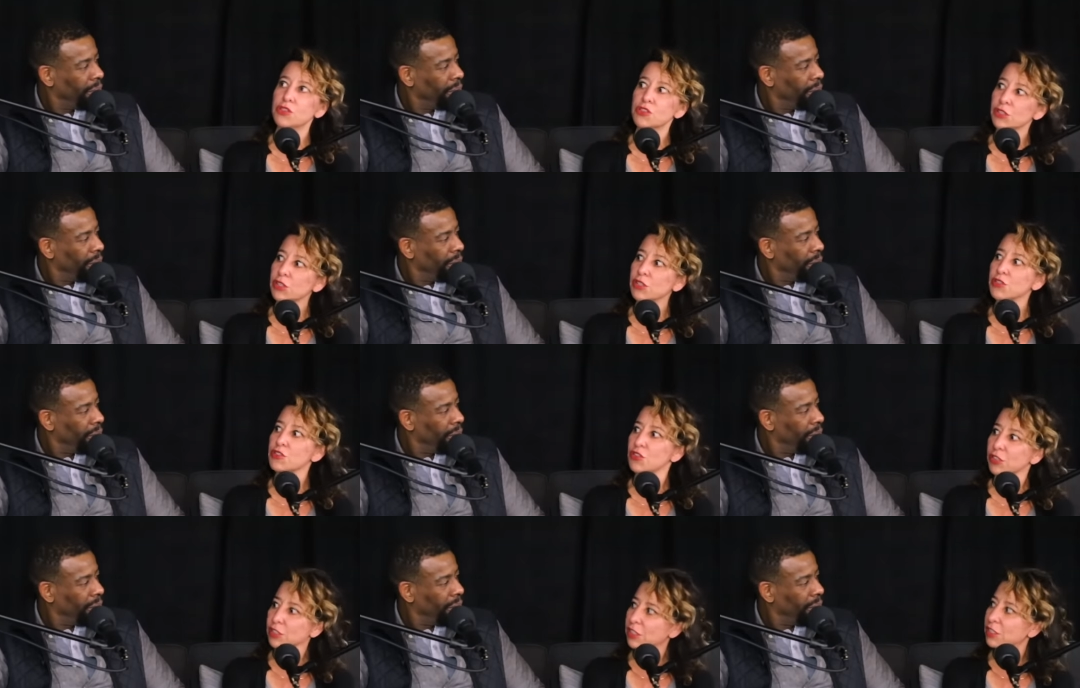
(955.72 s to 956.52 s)

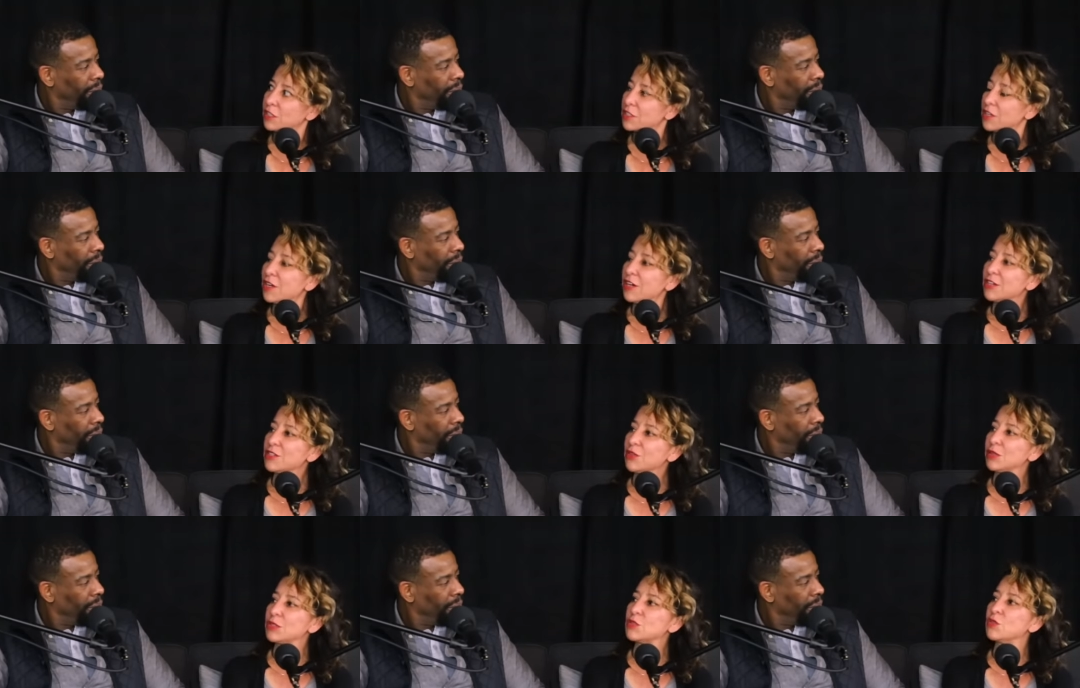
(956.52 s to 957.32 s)
Speaker 1: trillion trillions.
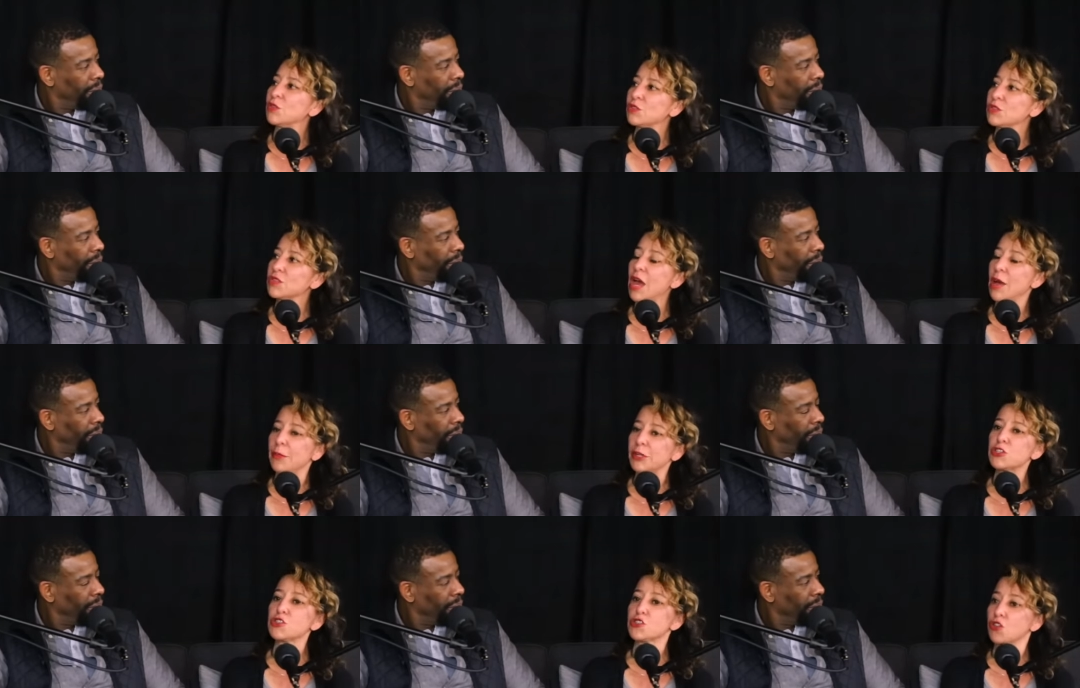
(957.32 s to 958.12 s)
So it's it's
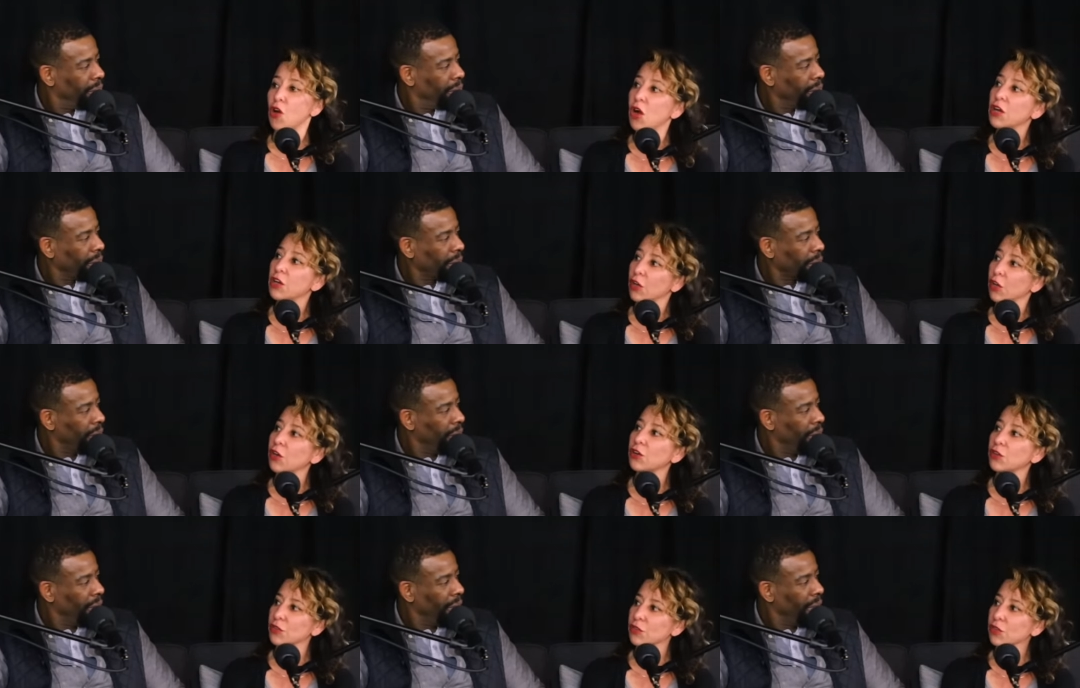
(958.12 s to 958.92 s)
that much
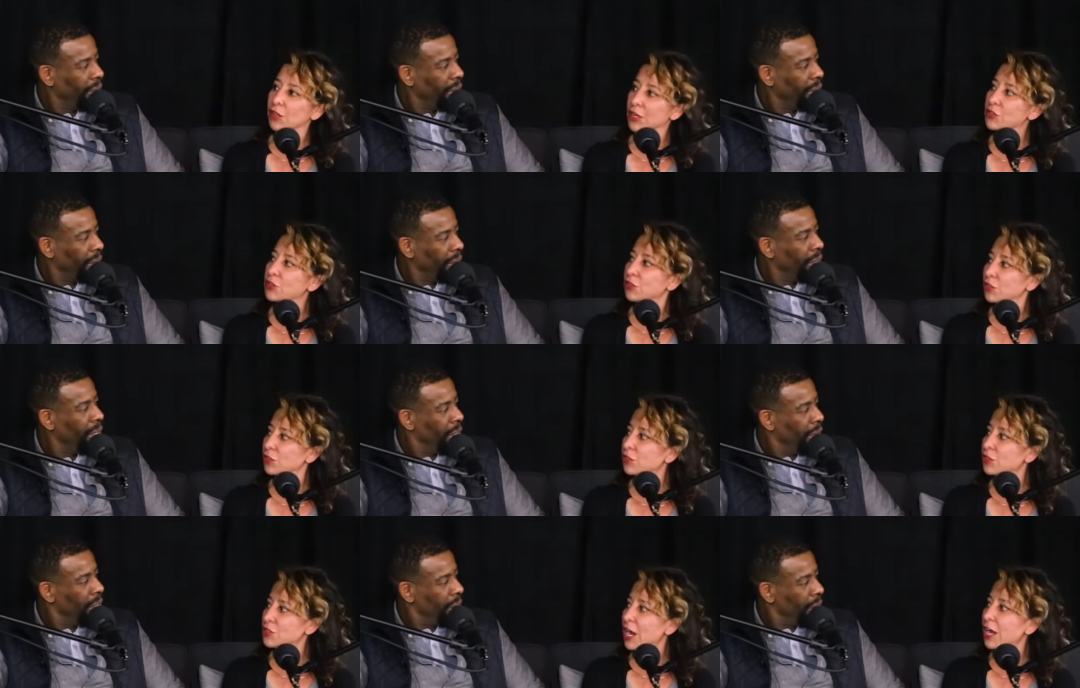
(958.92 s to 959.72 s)
stronger the
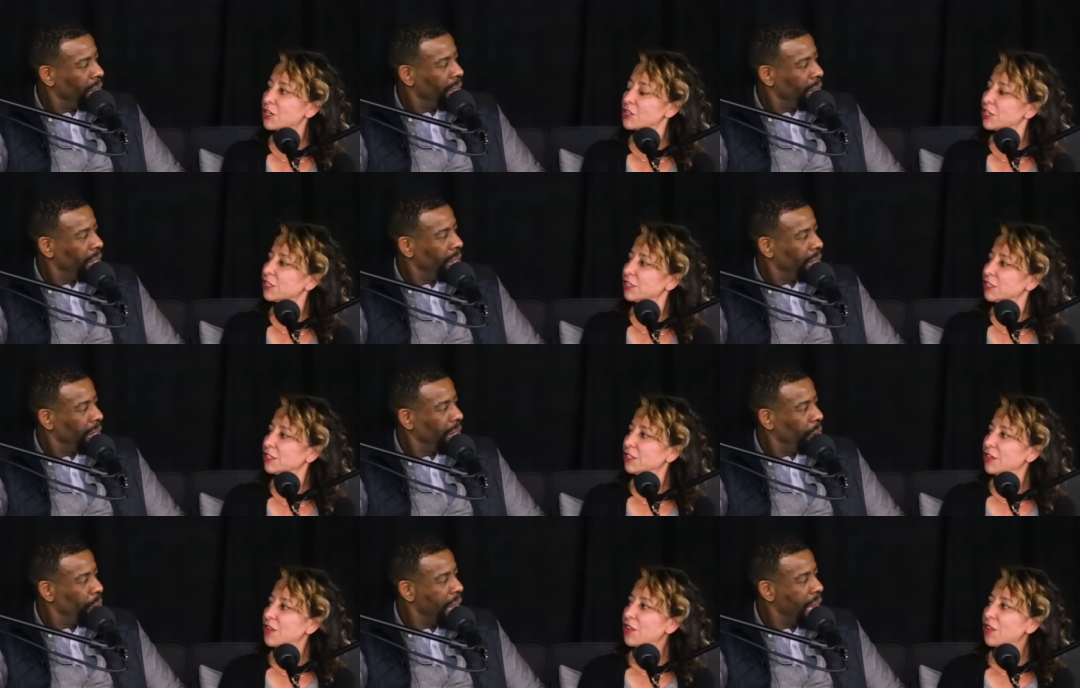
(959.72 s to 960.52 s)
electrical
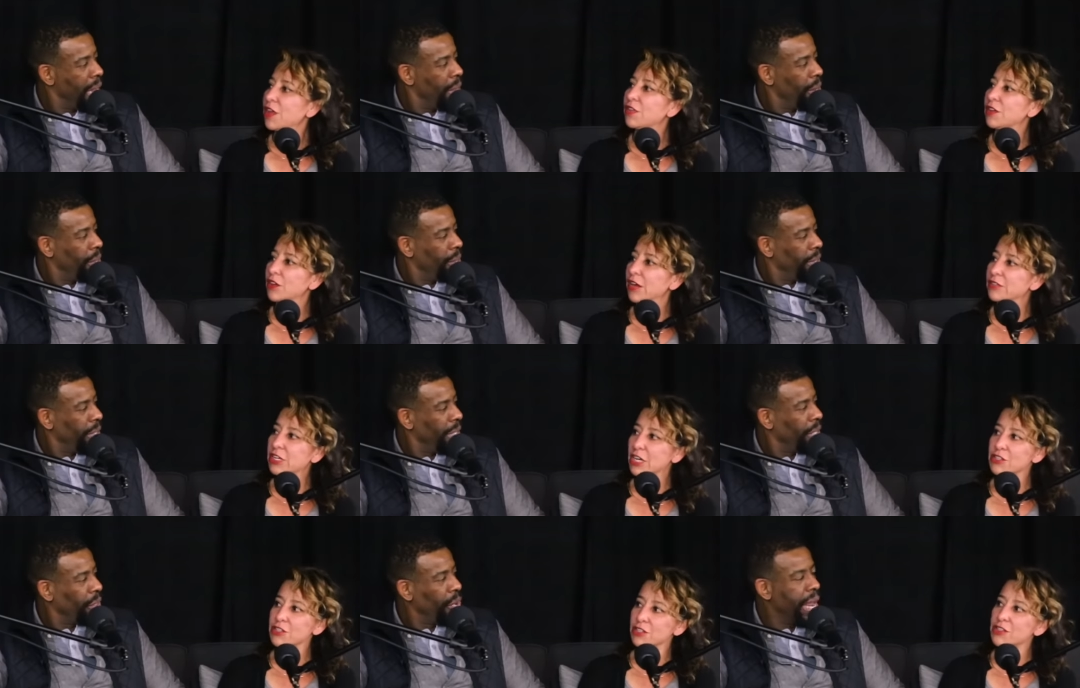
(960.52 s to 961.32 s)
attraction wow. than the
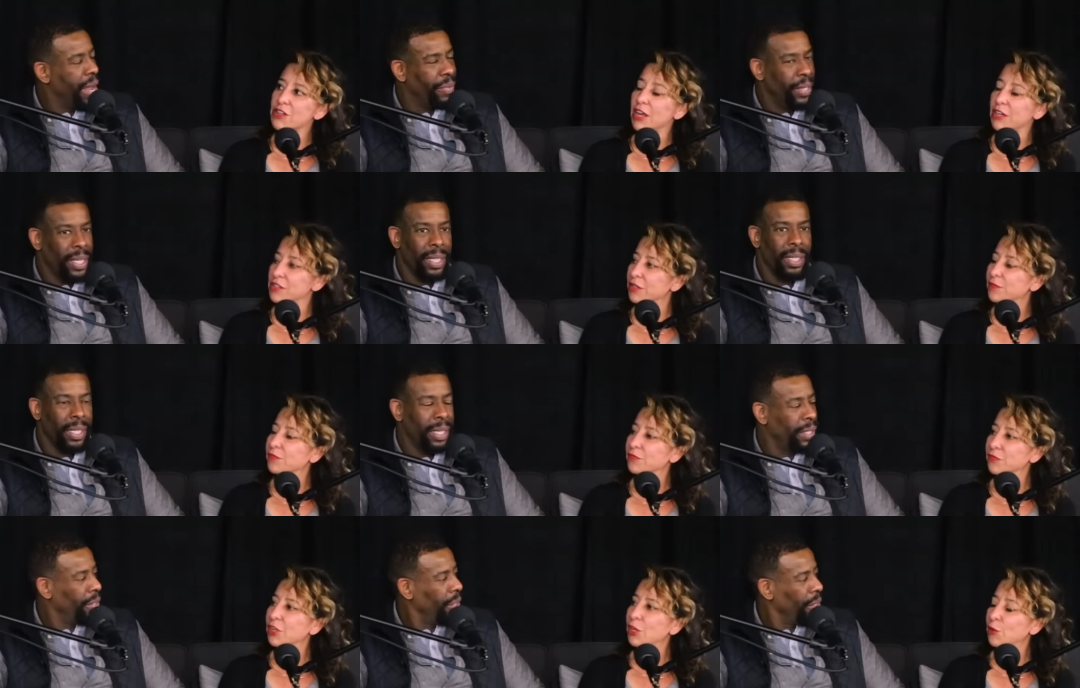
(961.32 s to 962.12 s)
gravitational. And gravity,
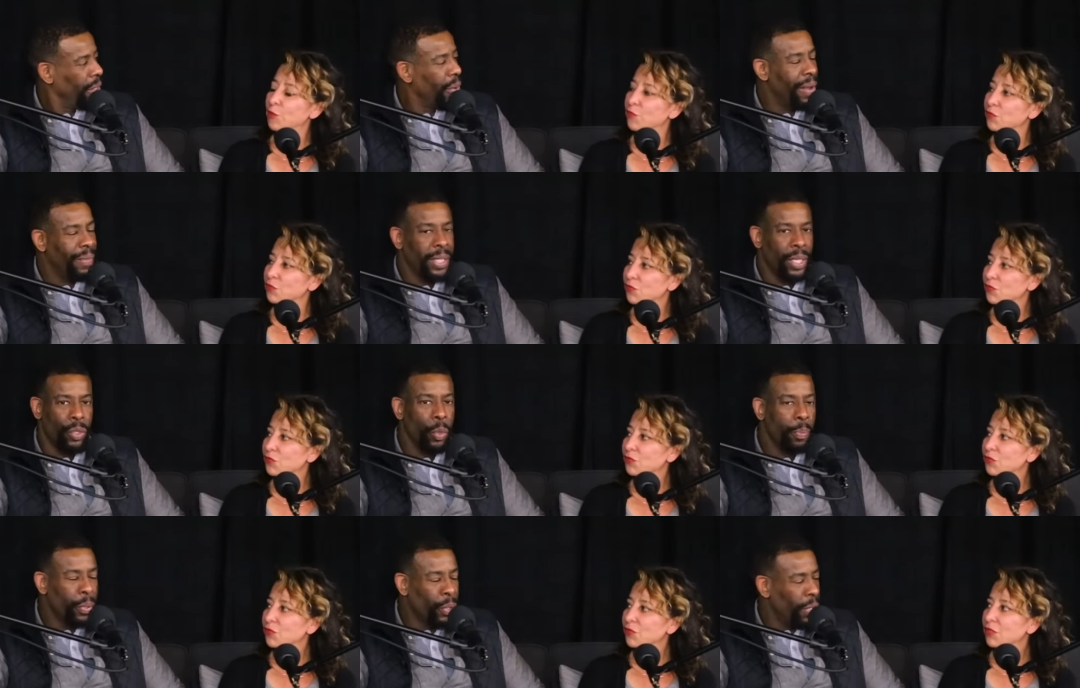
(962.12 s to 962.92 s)
Speaker 2: attraction. it's uh, the
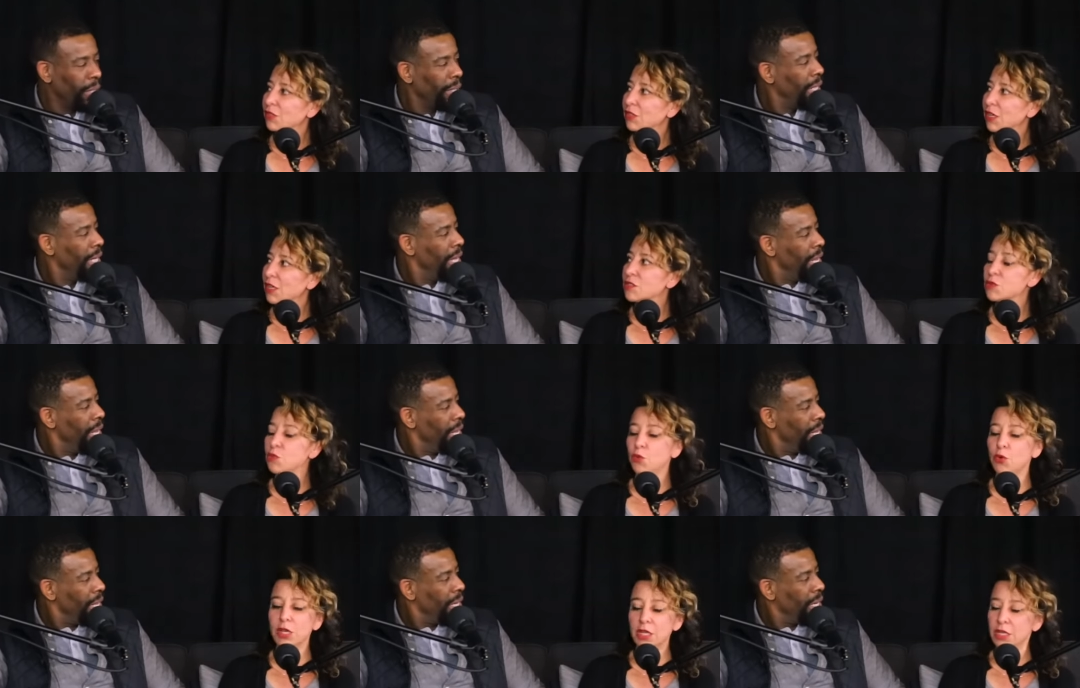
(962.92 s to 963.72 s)
gravitational pull.
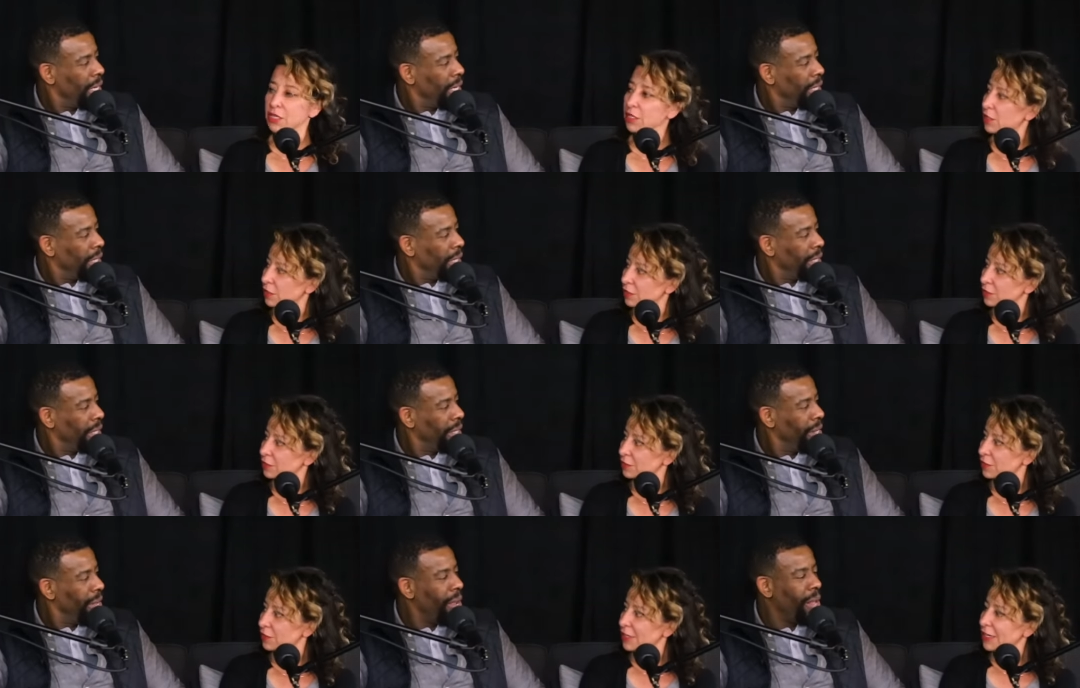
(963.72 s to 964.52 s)
It's
Speaker 1: weak.
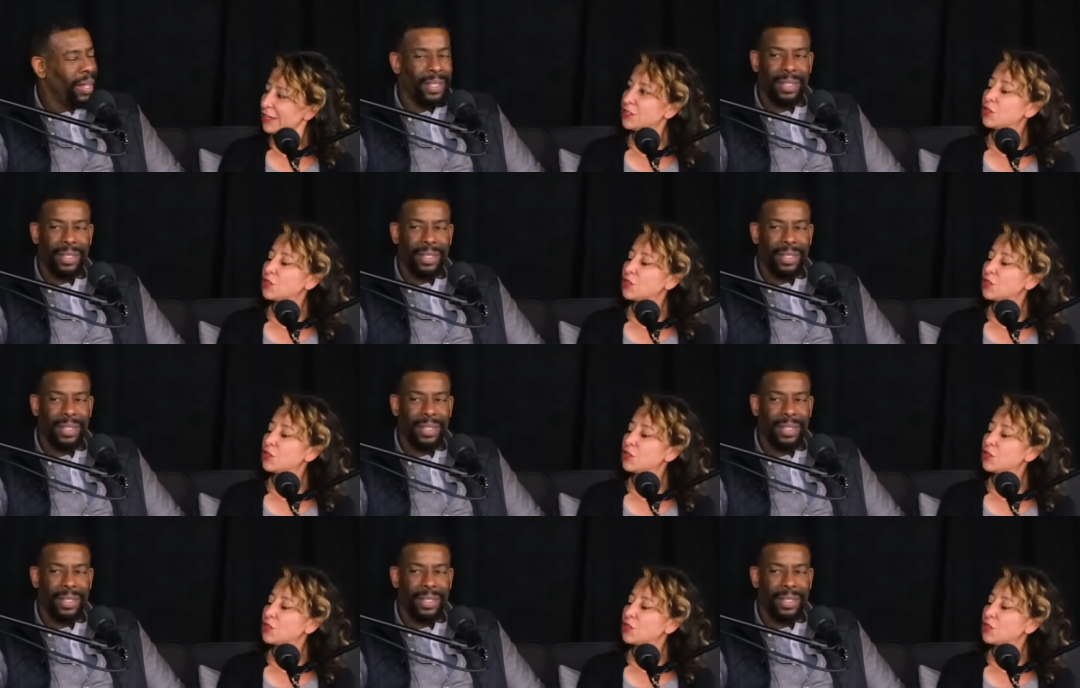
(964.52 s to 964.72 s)
It's like